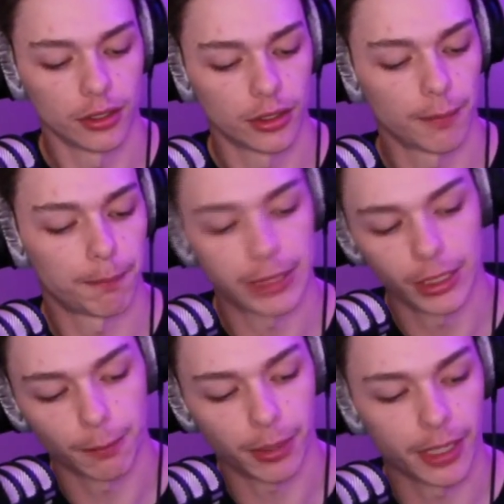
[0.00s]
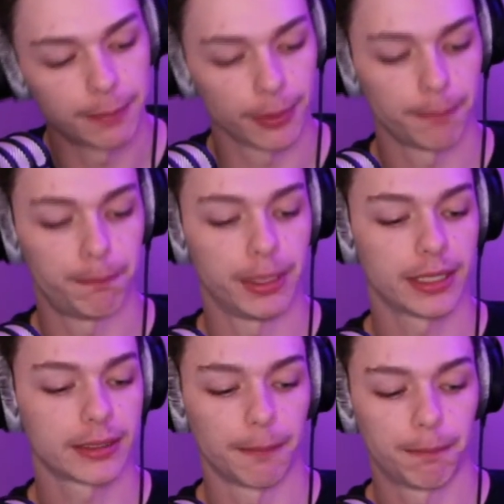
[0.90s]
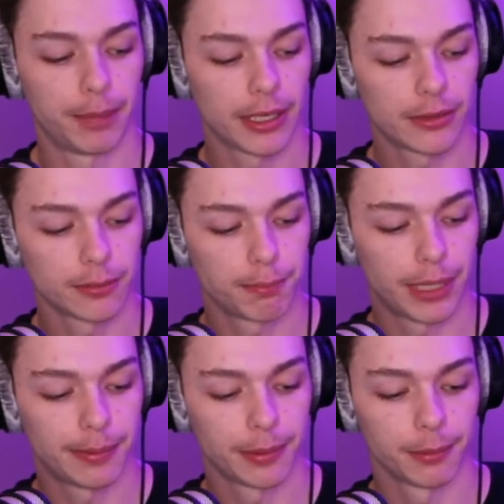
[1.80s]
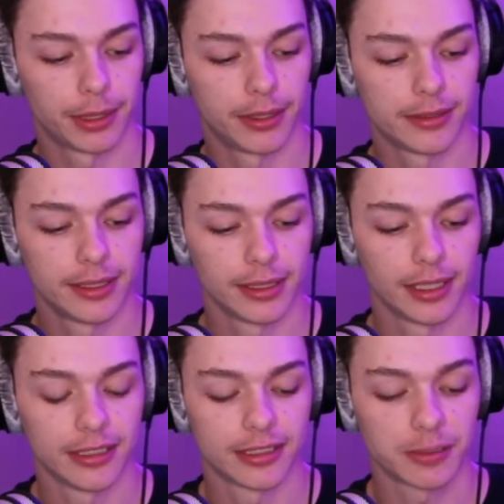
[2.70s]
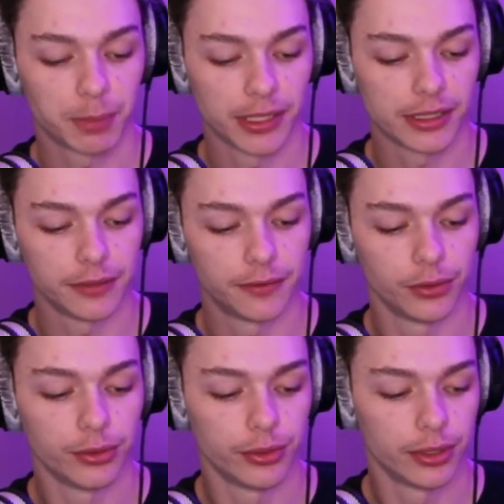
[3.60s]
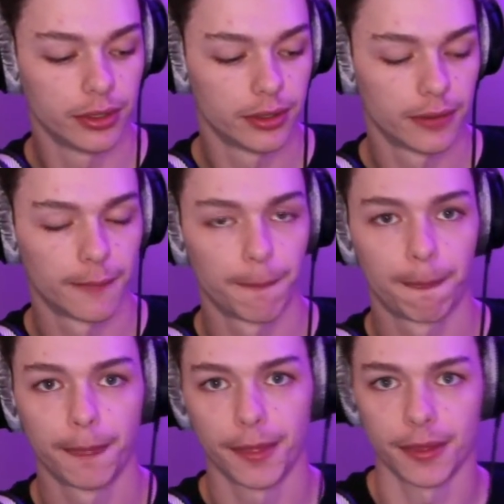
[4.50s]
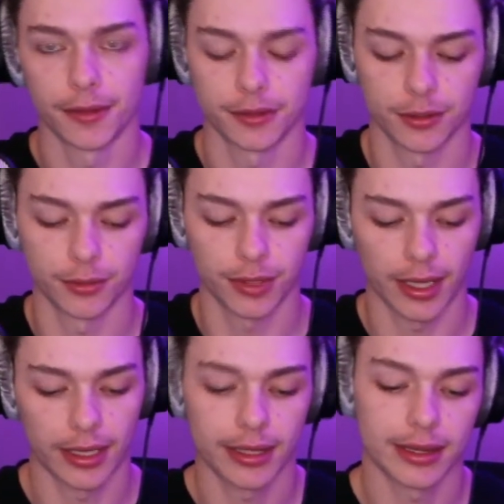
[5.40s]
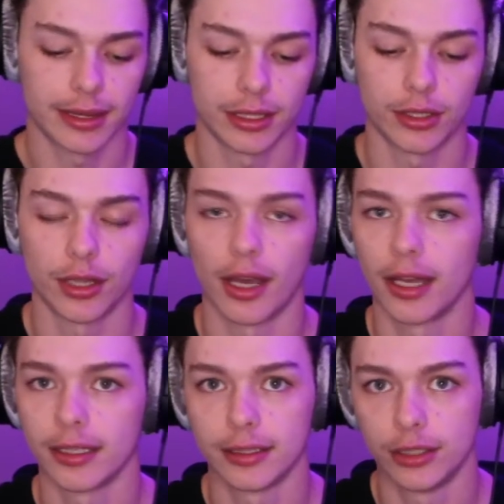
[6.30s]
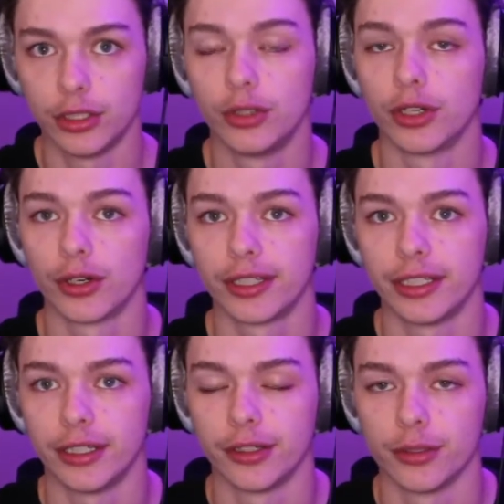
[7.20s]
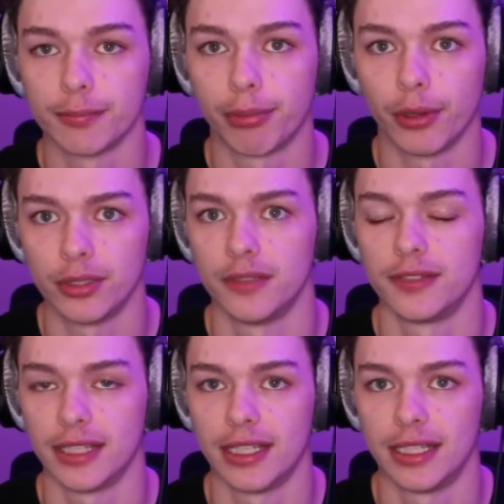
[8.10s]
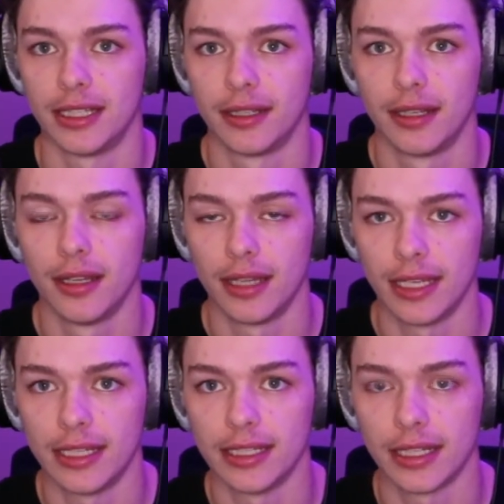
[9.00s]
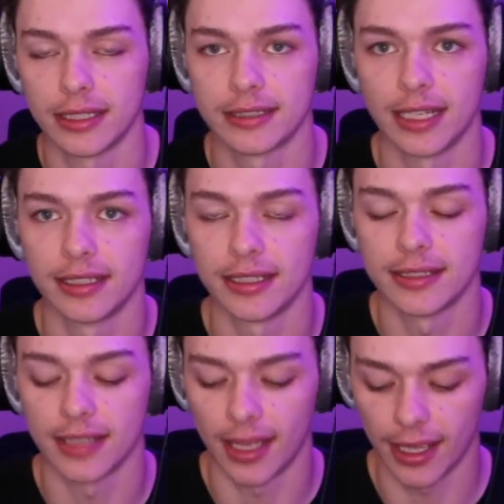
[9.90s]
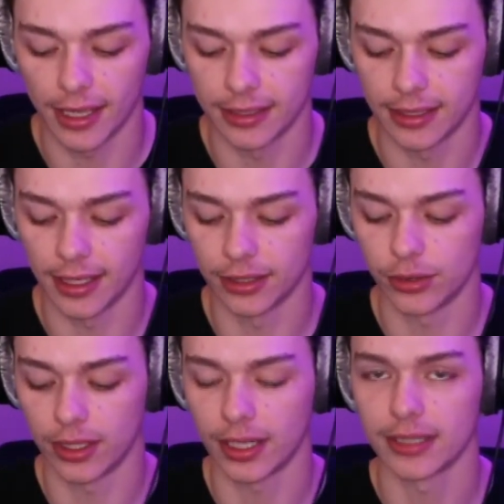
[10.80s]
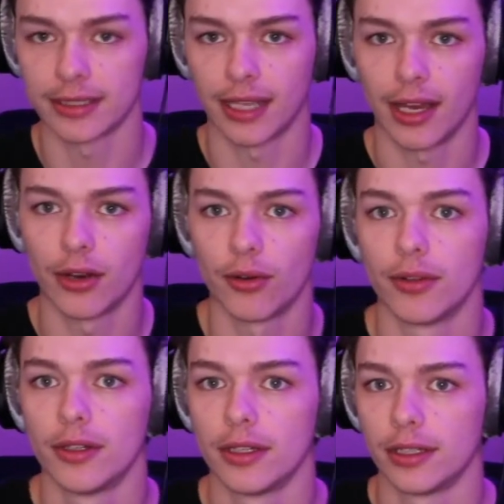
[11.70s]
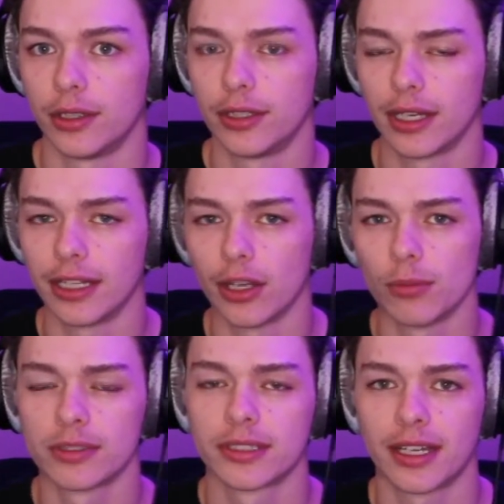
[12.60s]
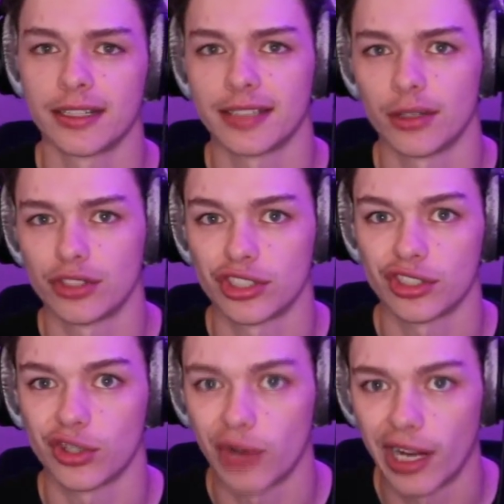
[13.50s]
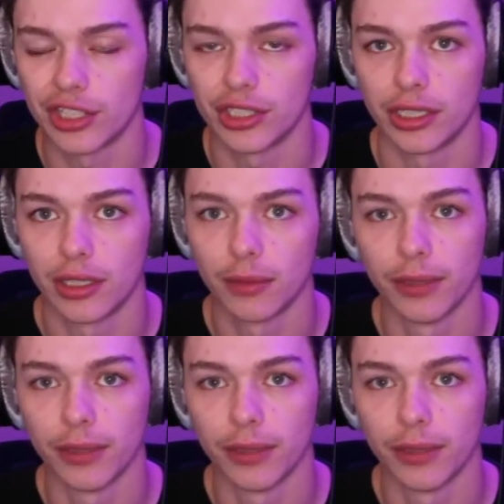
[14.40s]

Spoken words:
Peter Piper picked a pickled pepper because he likes spicy food. So you can already hear those plosives in the sentence, and you can kind of tell. It almost kind of sounds scratchy when